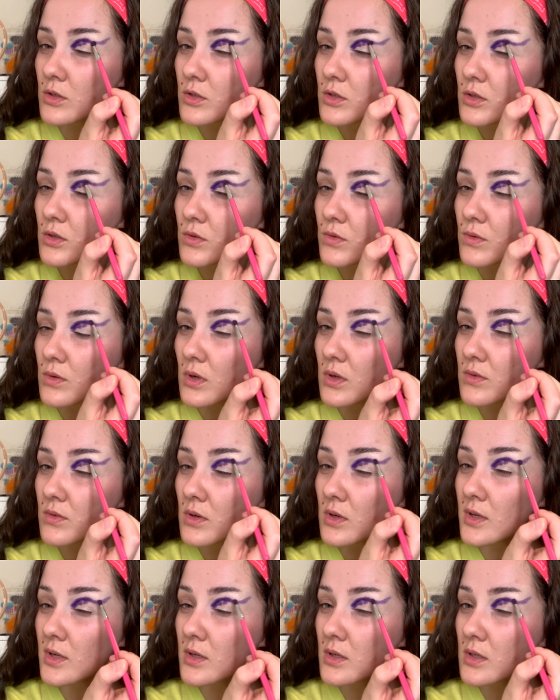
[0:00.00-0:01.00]
Just
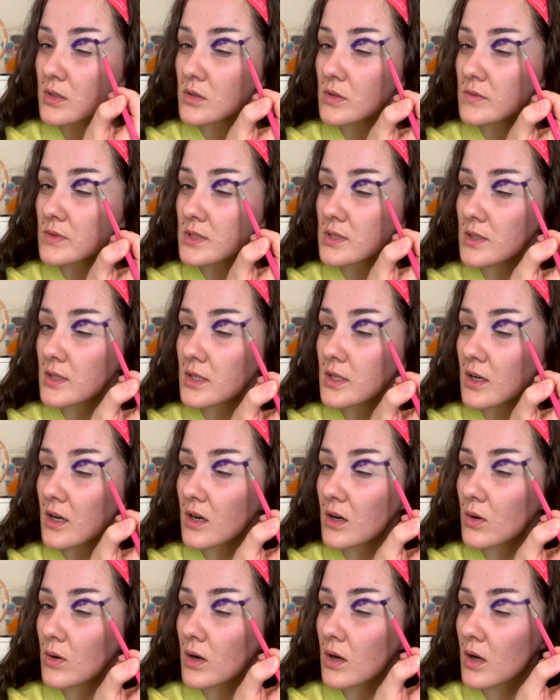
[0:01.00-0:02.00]
roughly, because obviously
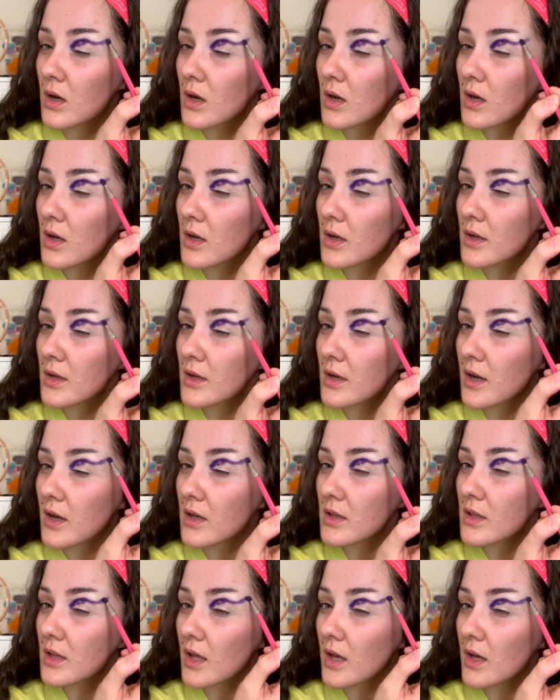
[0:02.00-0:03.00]
I'll
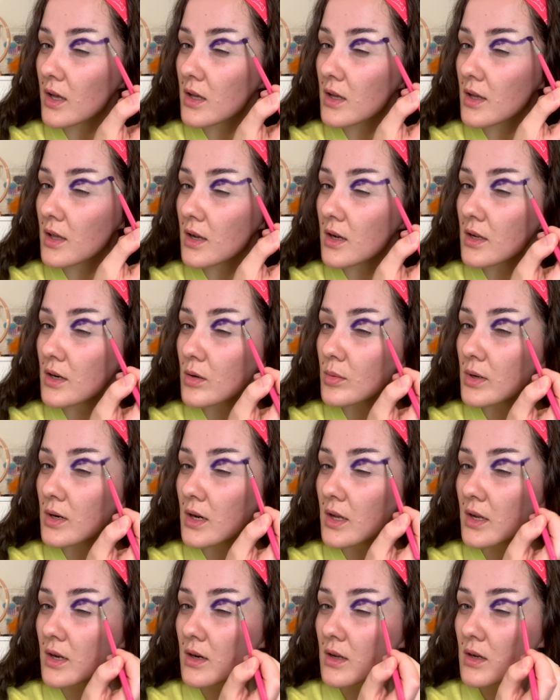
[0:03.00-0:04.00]
cut that a little bit
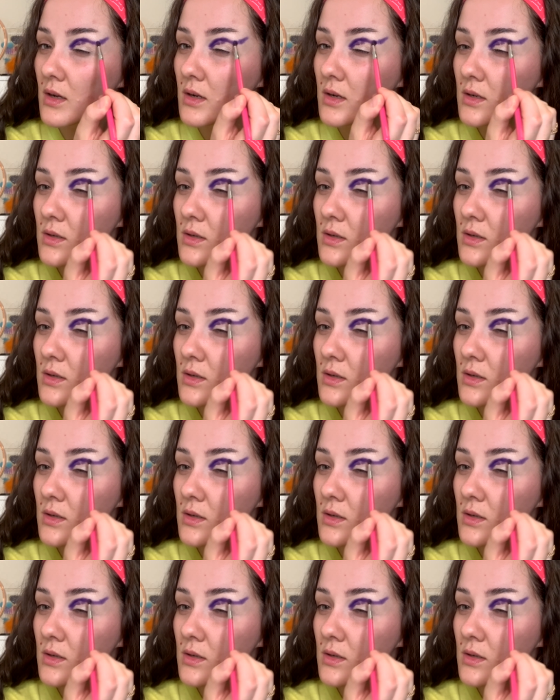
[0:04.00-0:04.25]
later.